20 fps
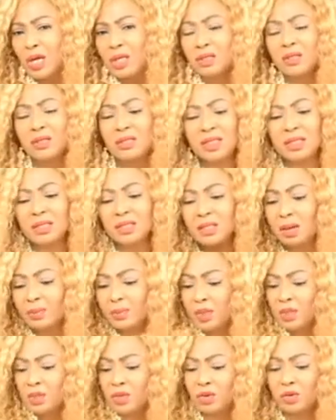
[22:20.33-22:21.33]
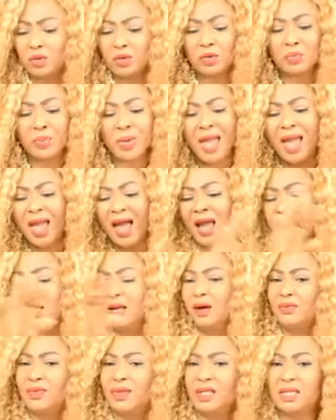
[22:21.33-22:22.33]
So this substitute could be
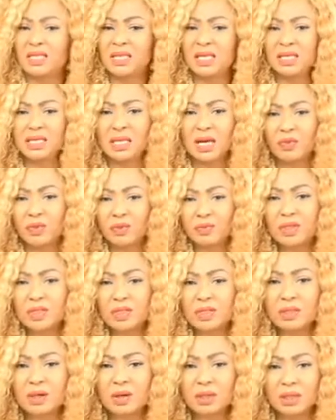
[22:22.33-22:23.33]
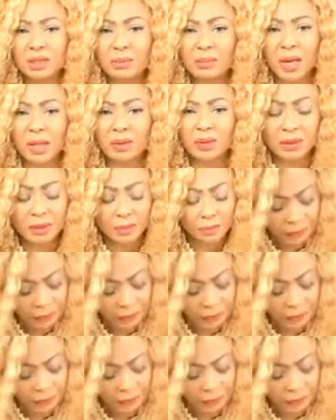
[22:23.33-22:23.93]
any of these things that we've just talked about.